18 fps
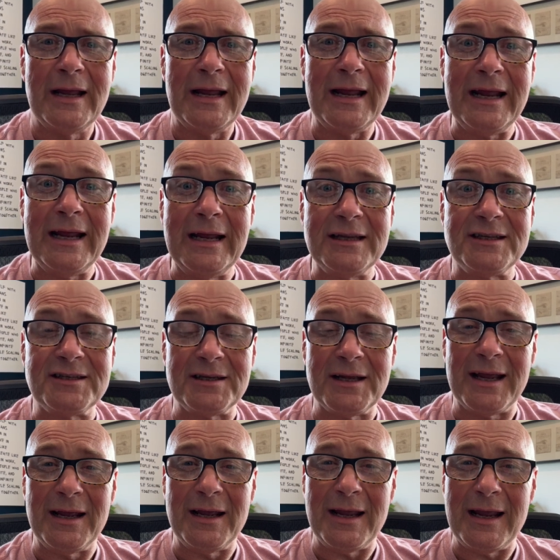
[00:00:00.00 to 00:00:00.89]

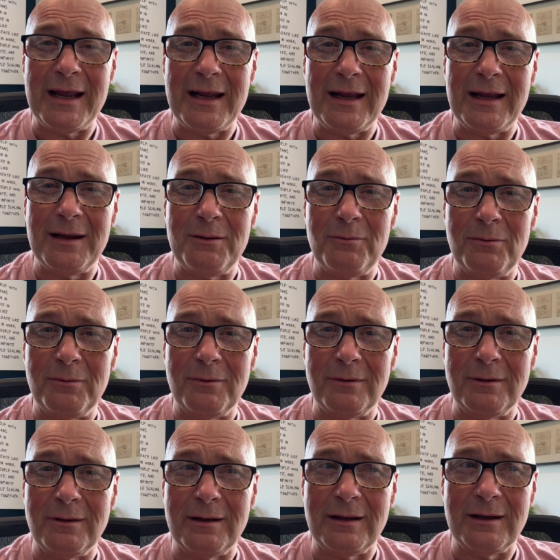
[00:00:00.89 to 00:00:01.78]

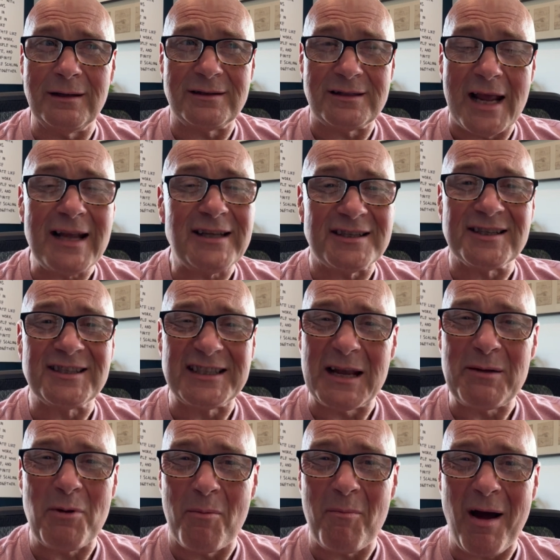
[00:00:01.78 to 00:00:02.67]
It takes the
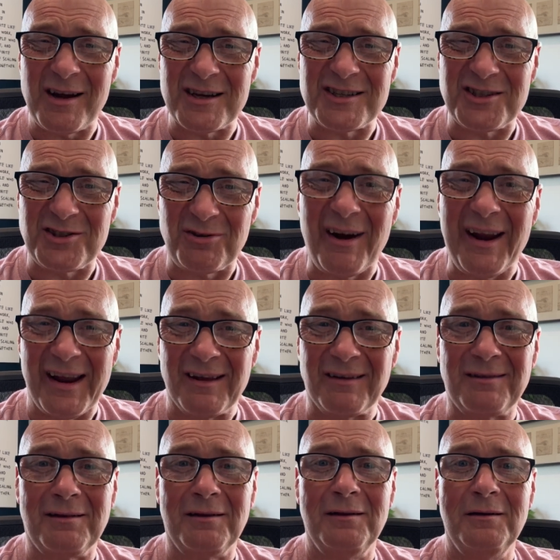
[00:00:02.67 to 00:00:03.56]
same amount of
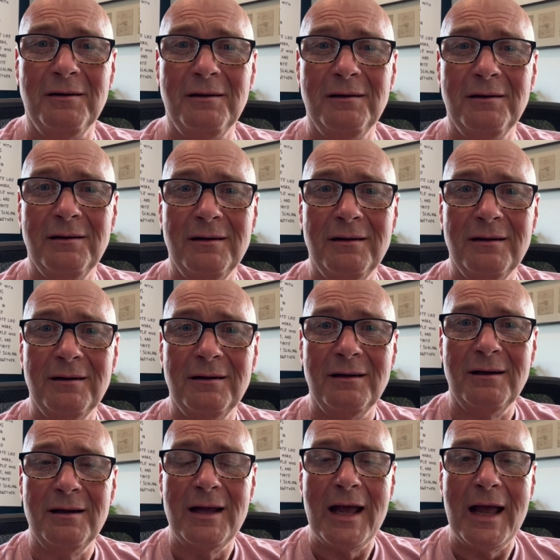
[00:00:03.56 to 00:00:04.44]
strength.
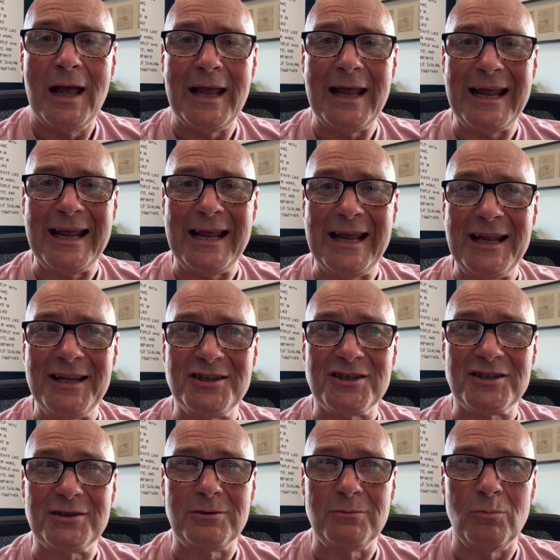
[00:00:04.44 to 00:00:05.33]

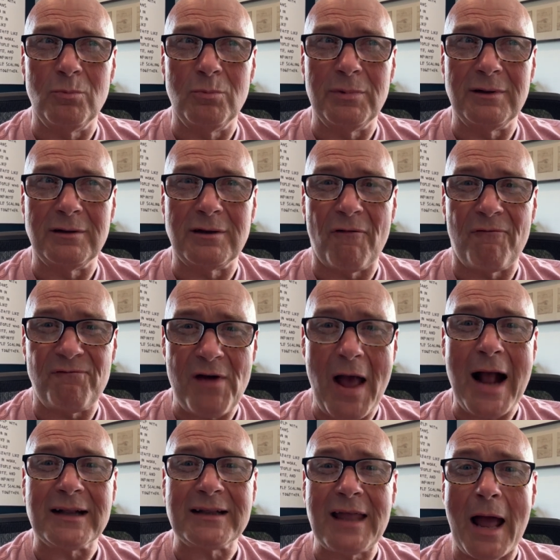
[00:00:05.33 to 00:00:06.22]
It's the
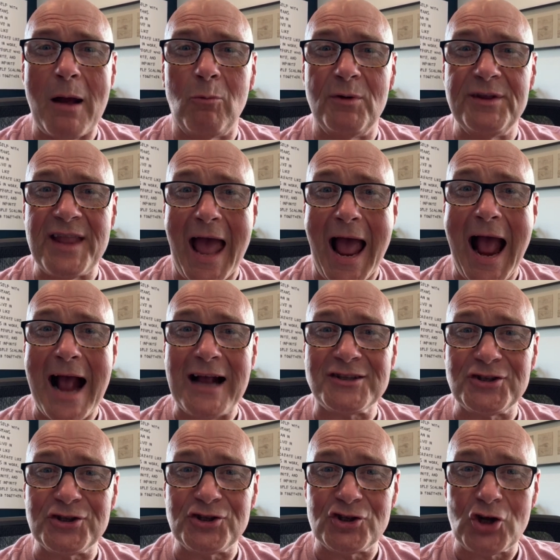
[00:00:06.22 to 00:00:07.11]
fact that when the
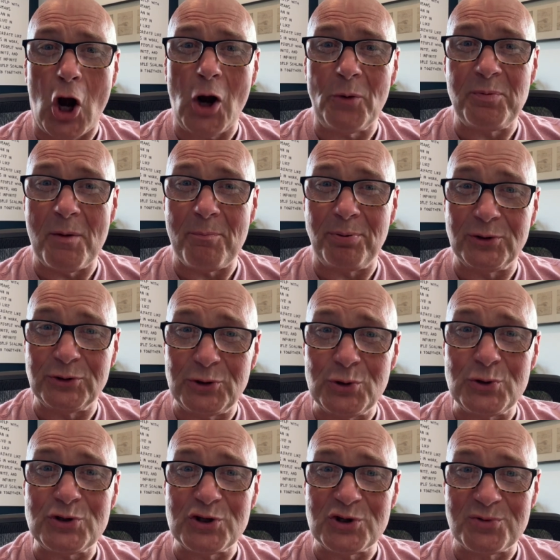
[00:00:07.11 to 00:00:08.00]
axe is sharp, it
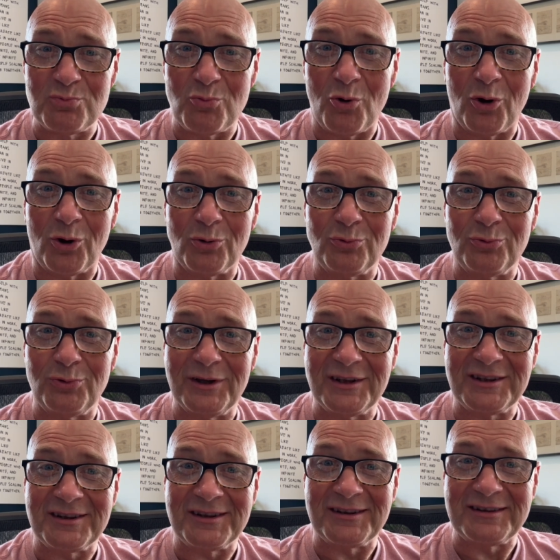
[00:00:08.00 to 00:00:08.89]
produces more
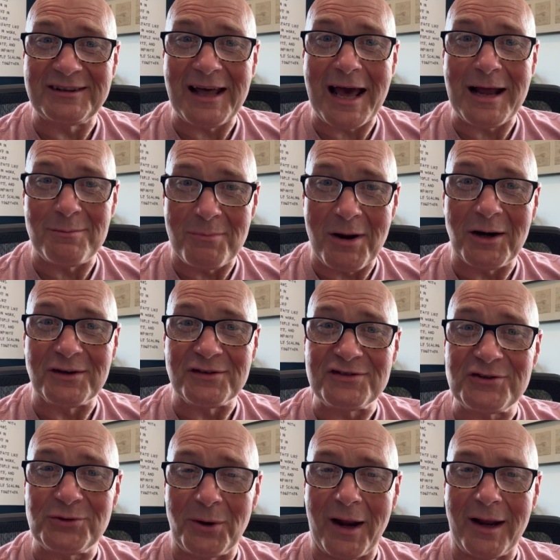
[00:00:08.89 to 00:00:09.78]
with that amount of
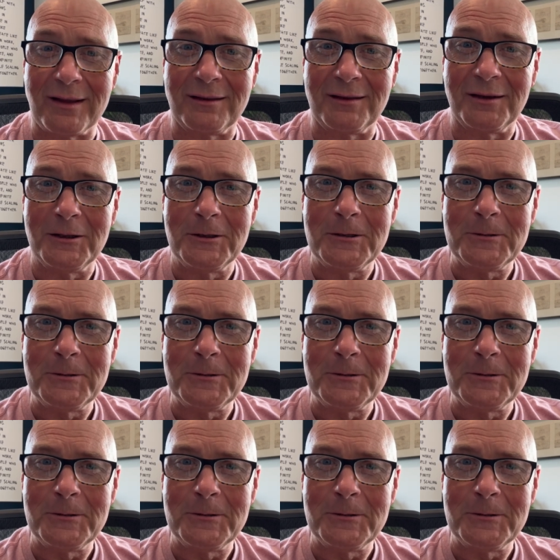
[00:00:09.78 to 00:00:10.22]
strength.